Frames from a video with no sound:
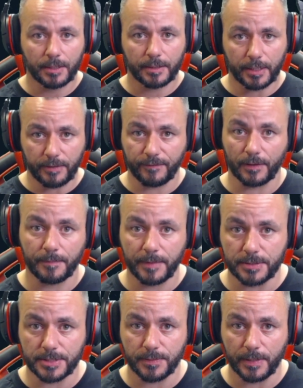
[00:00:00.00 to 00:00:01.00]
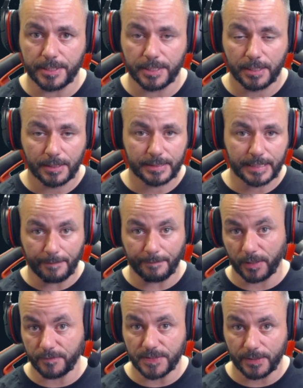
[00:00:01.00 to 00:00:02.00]
that you follow me on Twitch to get
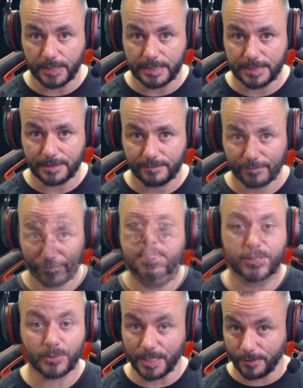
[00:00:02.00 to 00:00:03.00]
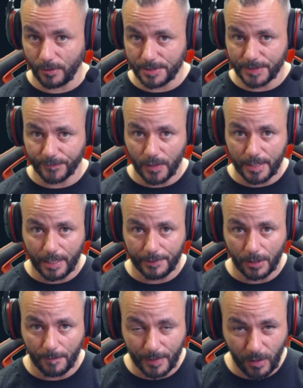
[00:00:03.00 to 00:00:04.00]
both sides. There's also lots of work
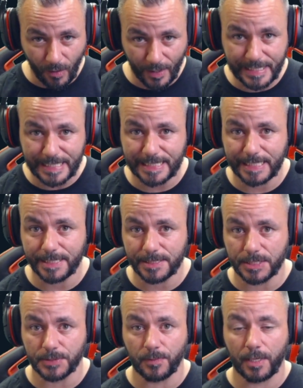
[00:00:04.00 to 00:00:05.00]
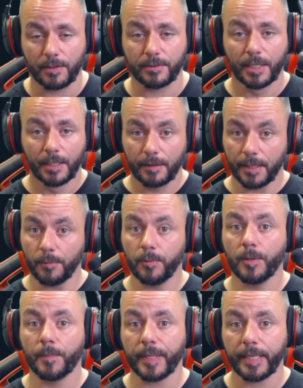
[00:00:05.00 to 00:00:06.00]
going on behind the scenes as well. There
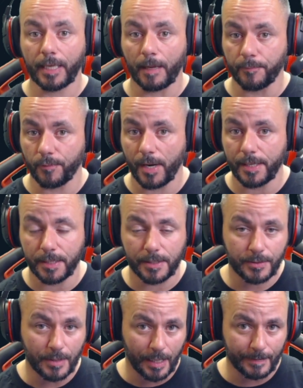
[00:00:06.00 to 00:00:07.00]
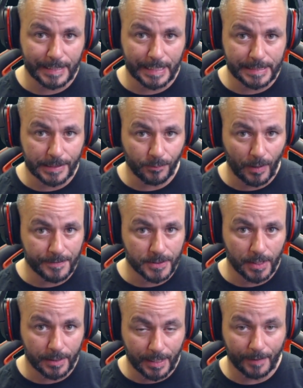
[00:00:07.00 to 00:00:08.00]
will be a brand new updated
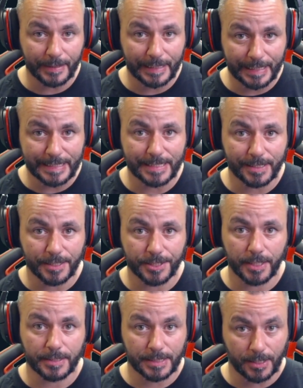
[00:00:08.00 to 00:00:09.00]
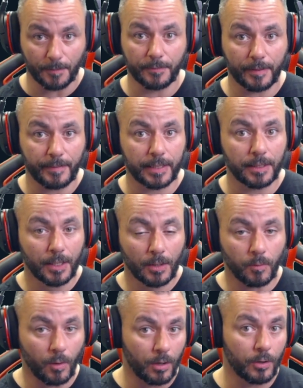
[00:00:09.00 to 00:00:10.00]
website coming later this year to complement
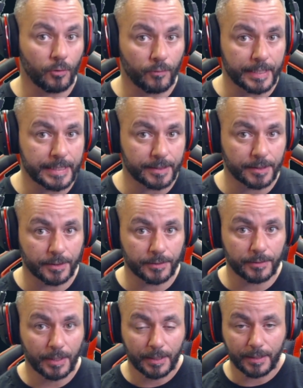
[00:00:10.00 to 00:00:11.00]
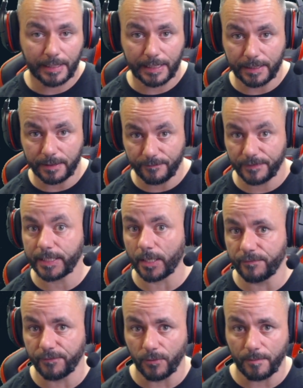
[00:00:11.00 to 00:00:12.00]
what I already do in video
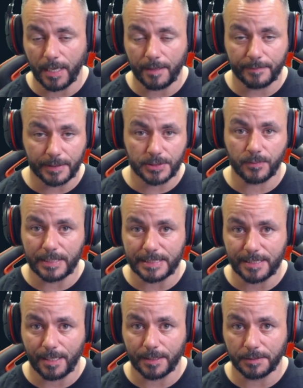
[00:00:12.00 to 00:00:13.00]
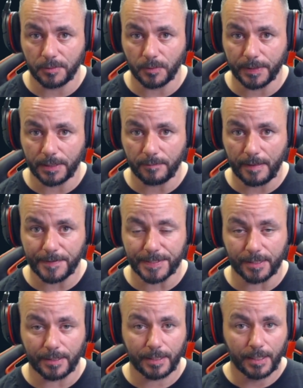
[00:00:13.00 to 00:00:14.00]
format, but as well as that, there will be the
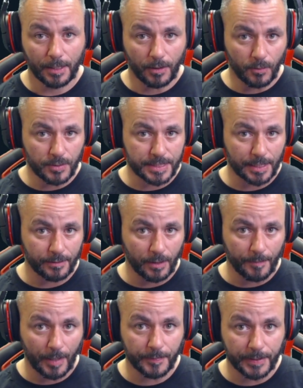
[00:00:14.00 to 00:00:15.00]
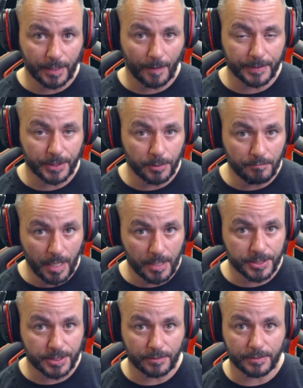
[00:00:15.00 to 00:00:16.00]
website. Also, I'm opening up a new merch
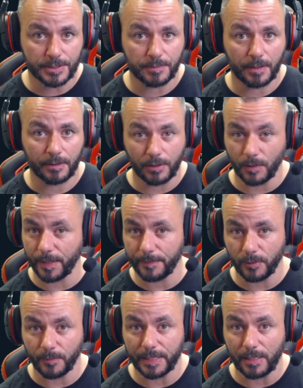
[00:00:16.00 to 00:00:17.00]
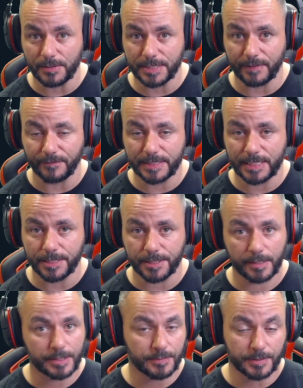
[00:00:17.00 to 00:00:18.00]
store as well. A lot of people have been asking for
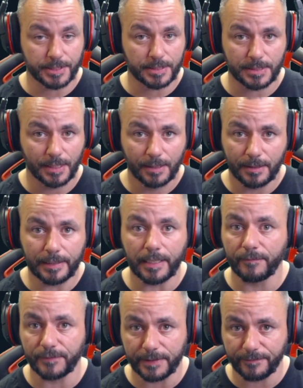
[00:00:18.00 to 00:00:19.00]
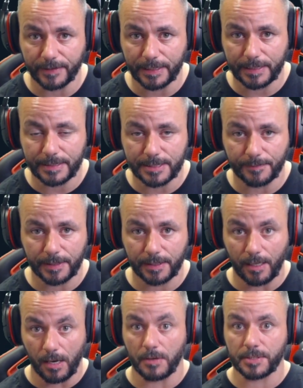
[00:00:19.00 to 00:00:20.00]
t-shirts, which is lovely feeling to be
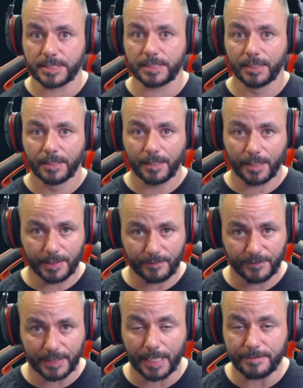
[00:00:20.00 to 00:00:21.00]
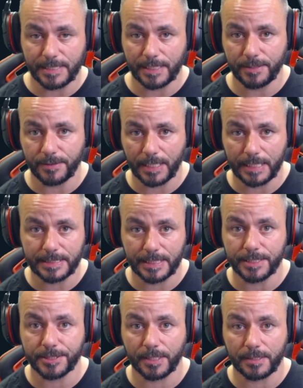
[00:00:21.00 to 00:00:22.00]
asked for GametechUK
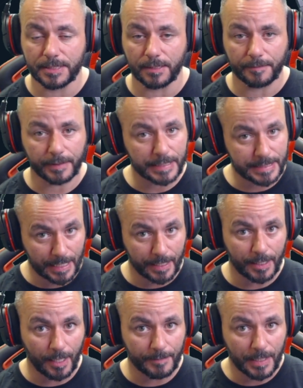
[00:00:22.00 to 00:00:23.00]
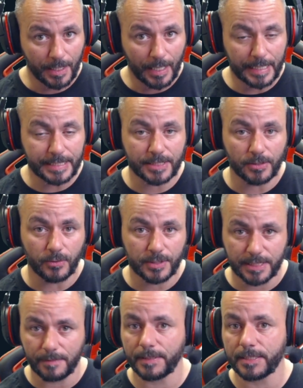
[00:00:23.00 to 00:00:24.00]
t-shirts. So I'm setting up a store
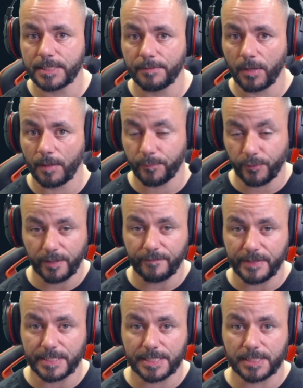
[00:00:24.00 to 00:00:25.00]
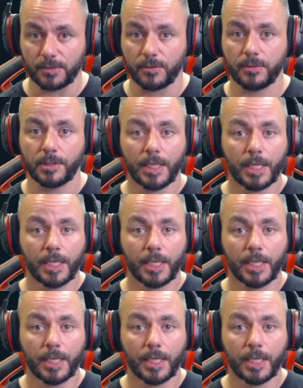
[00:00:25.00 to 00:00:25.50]
similar to my previous store,